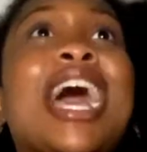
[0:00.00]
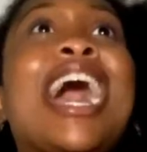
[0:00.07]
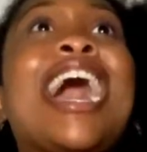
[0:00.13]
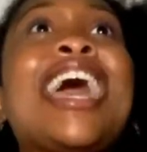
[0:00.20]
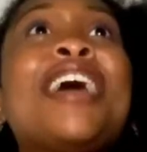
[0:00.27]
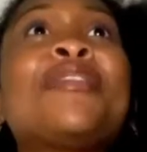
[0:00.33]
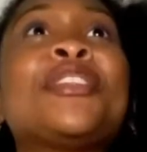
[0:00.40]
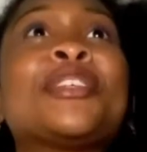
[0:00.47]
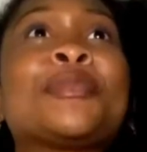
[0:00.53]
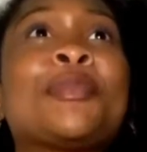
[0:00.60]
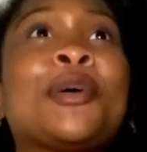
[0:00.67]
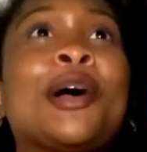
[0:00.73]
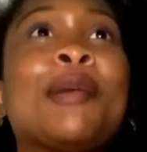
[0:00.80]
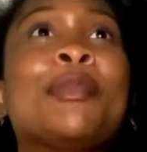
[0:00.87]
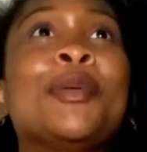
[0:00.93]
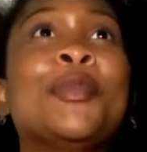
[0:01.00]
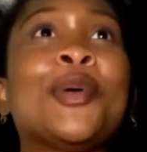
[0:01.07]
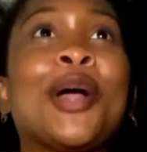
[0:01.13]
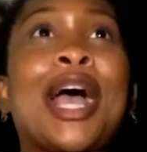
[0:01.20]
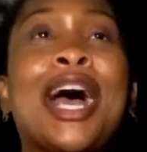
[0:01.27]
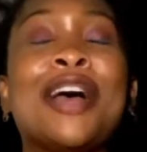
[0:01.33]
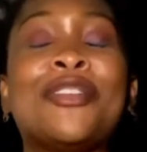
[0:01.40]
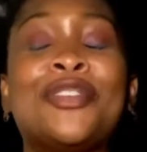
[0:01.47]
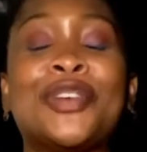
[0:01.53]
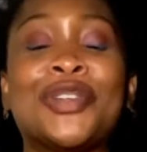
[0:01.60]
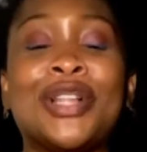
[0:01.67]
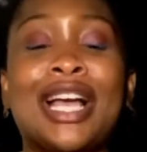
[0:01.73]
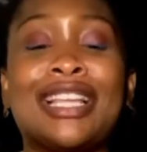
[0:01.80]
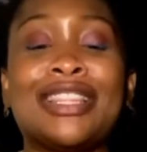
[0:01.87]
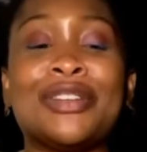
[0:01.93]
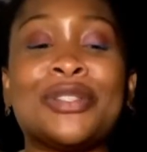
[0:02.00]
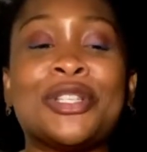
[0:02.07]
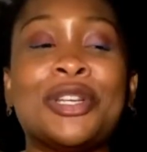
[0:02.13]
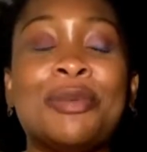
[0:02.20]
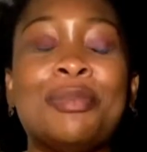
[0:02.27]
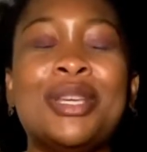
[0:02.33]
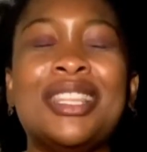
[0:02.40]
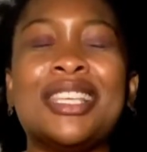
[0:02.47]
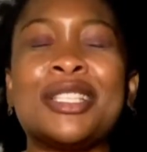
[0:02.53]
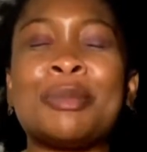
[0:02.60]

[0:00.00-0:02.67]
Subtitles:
I have this problem where I feel like there's gonna be this